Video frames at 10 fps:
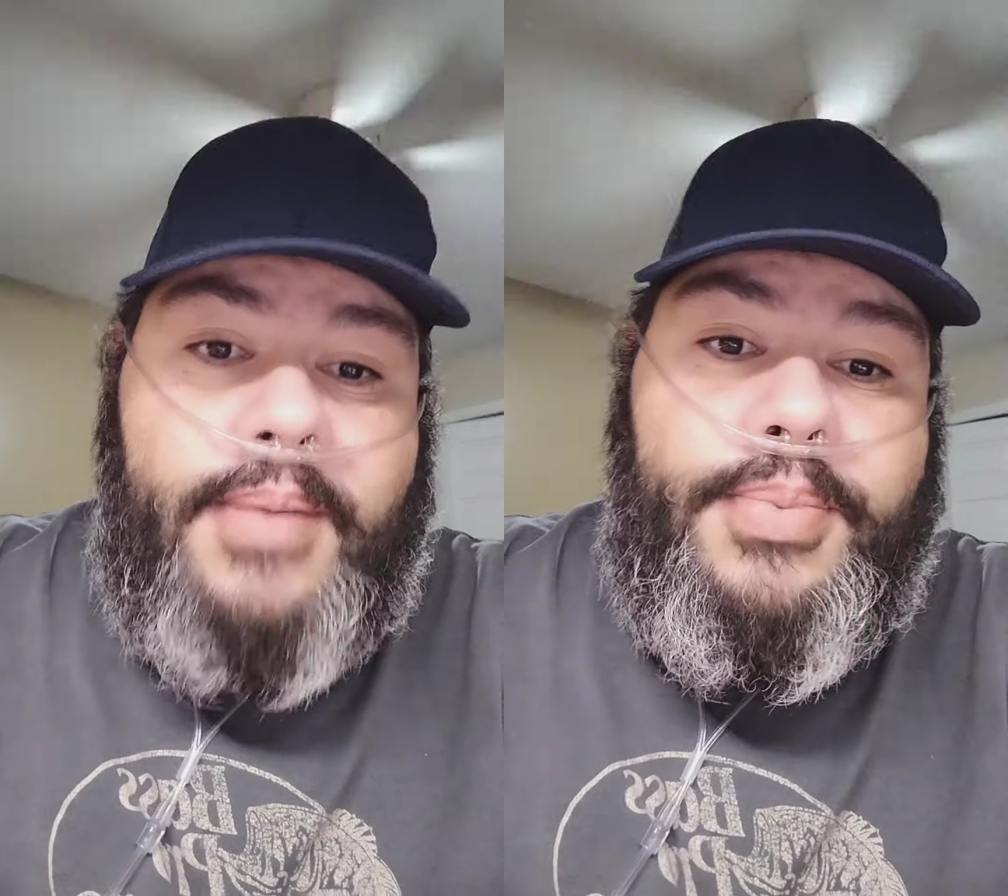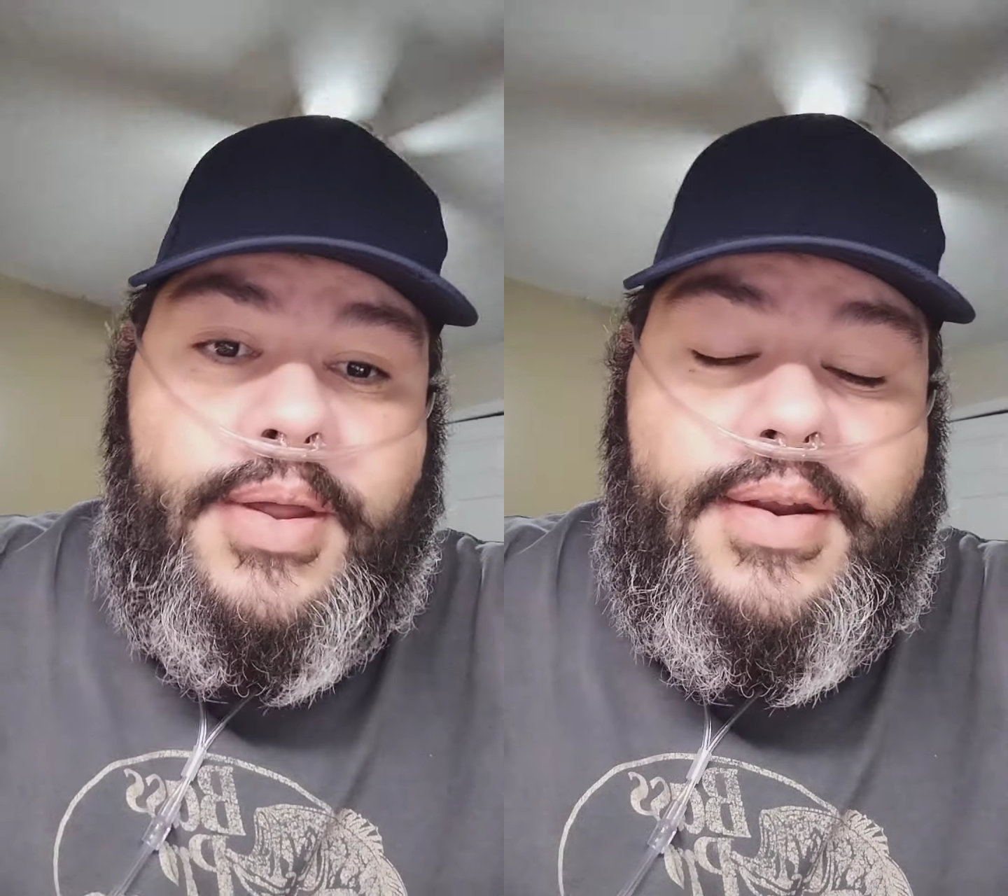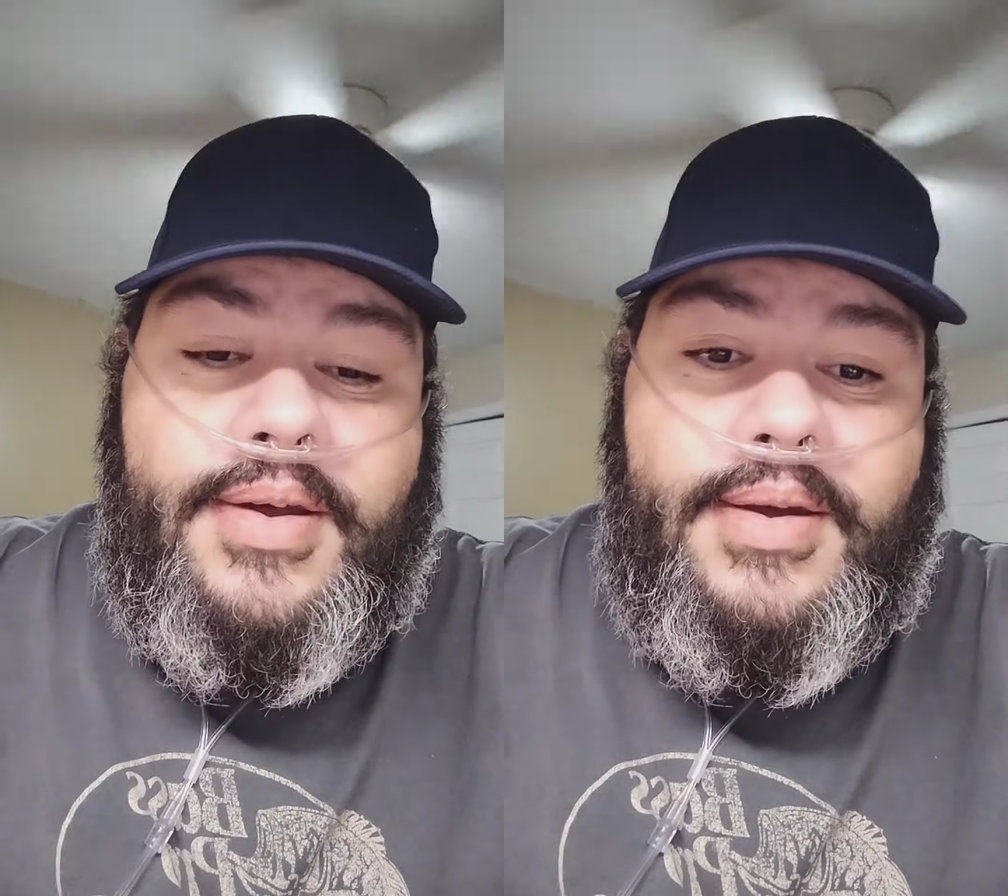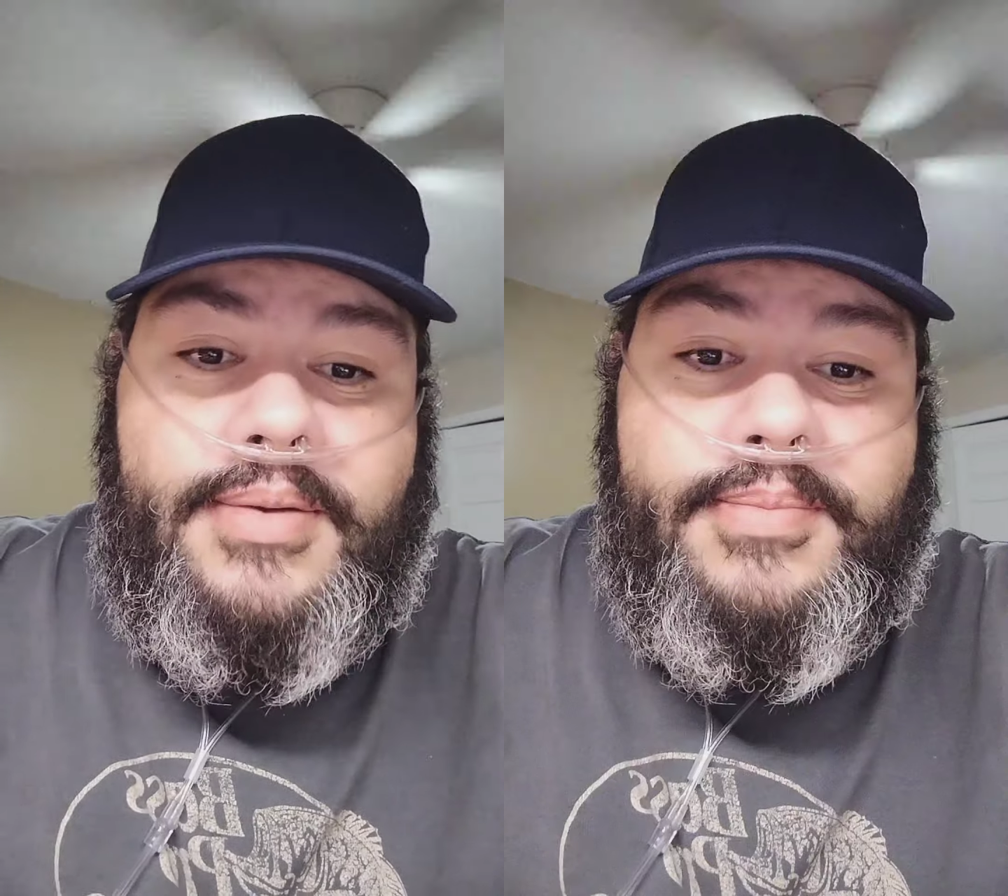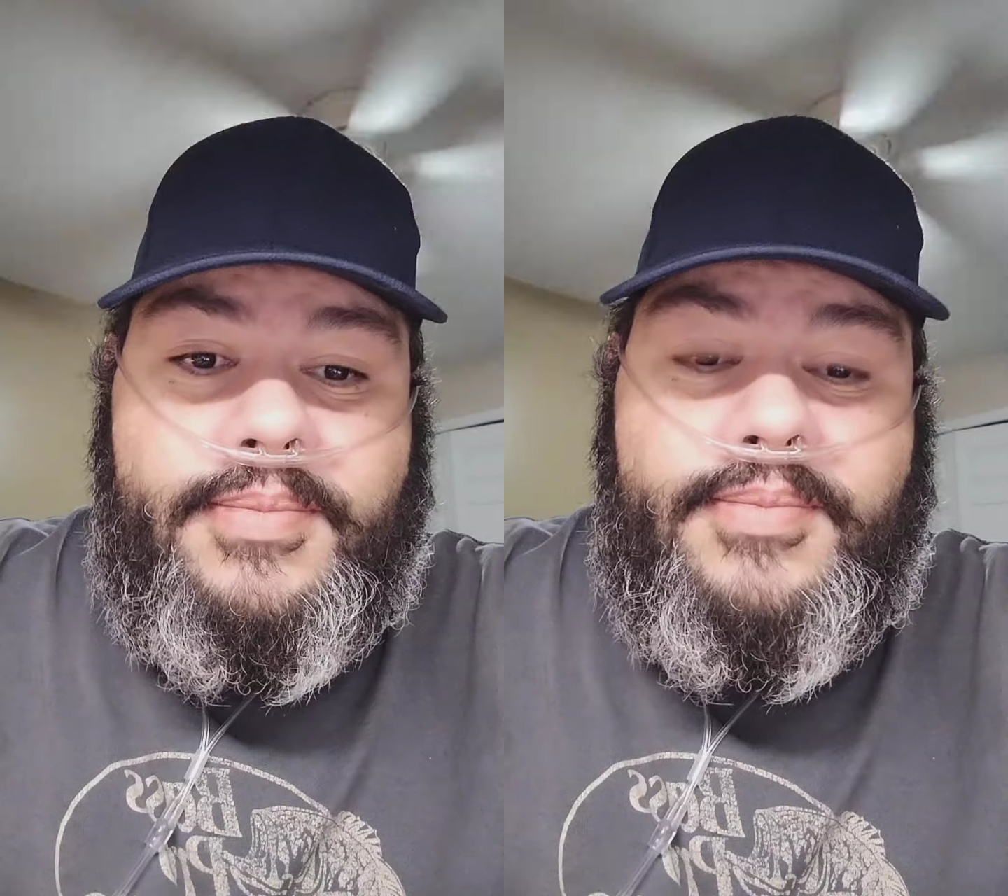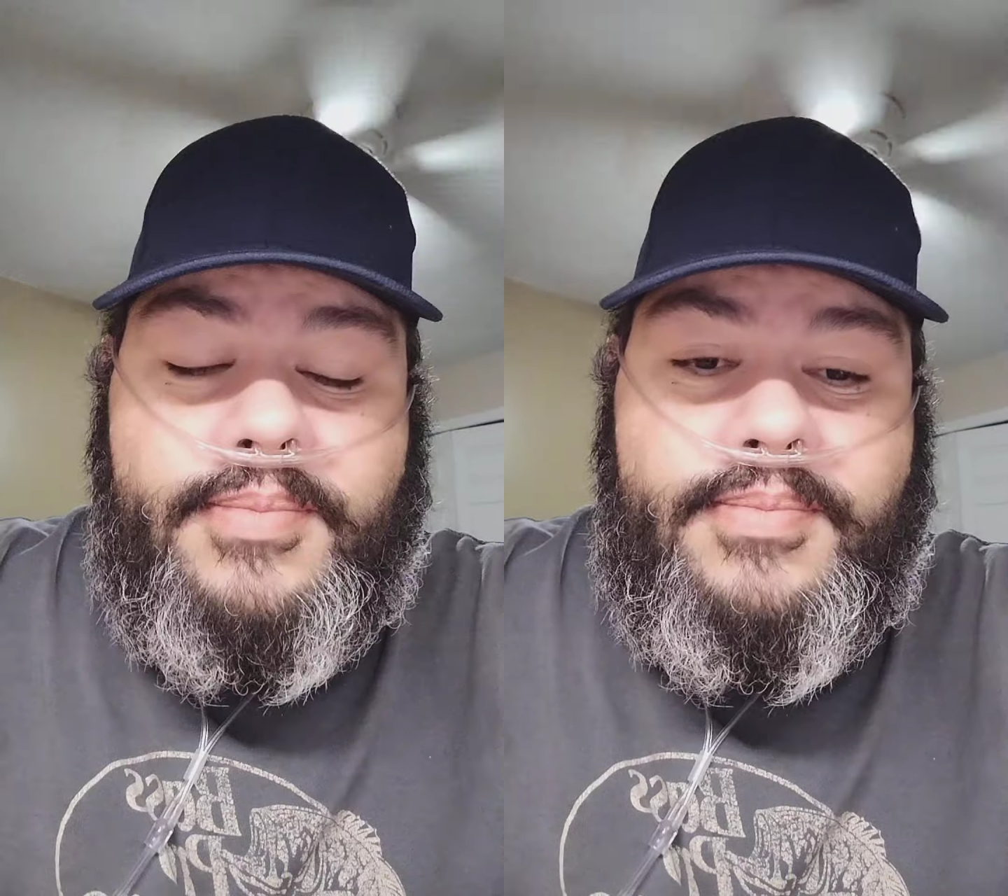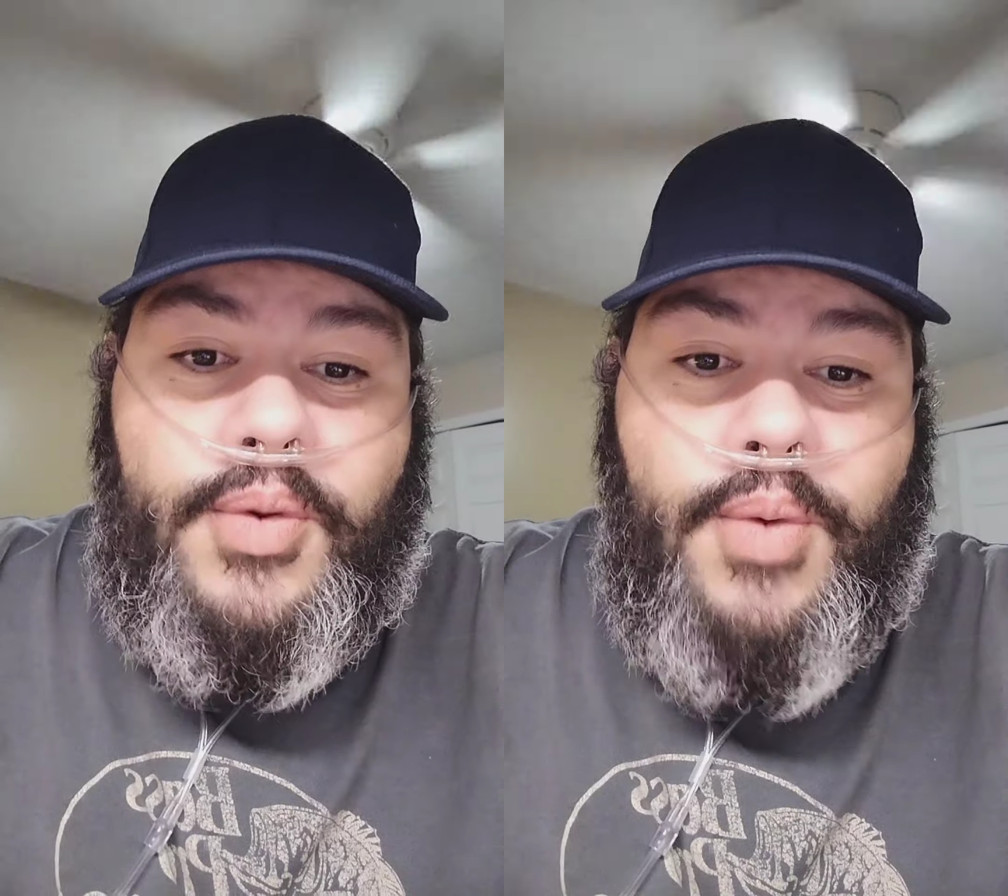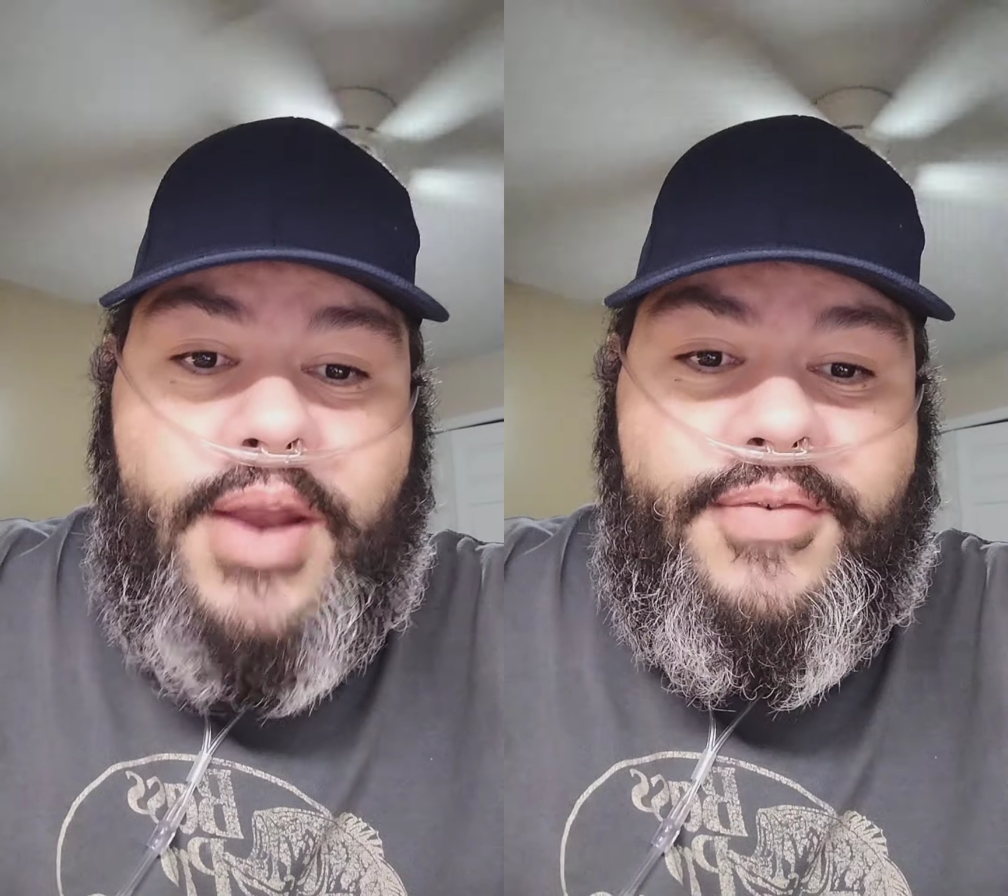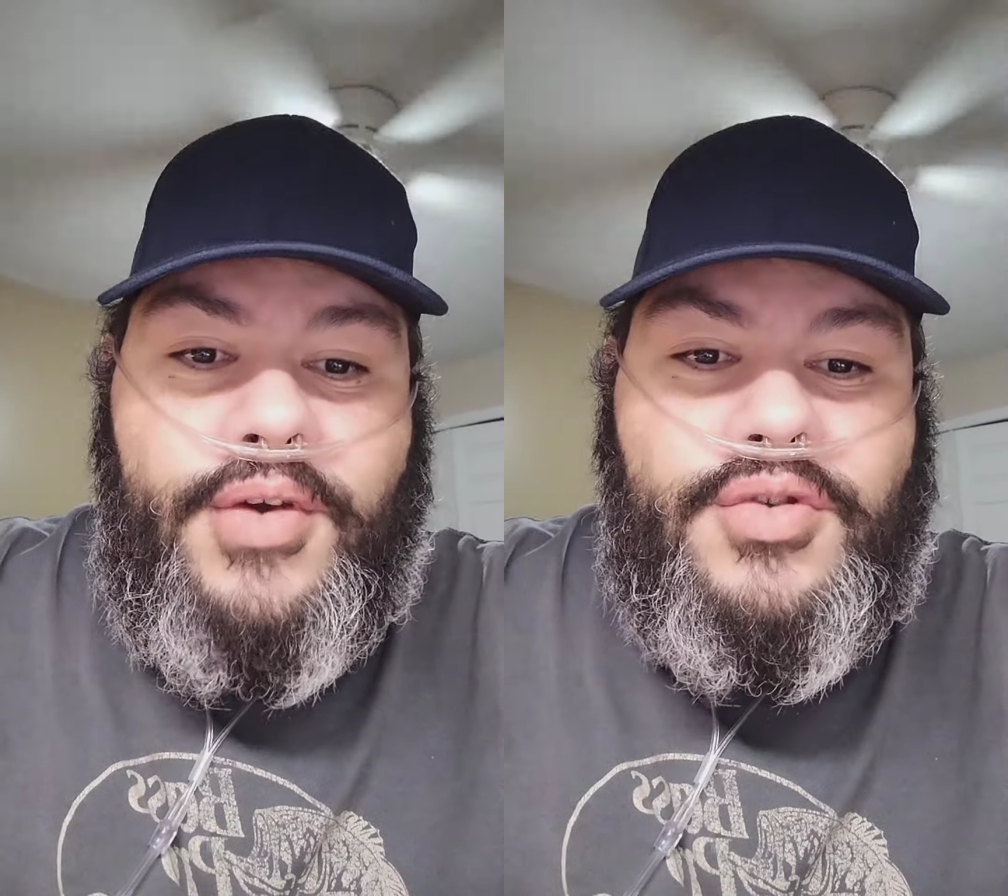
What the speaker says: with quite a few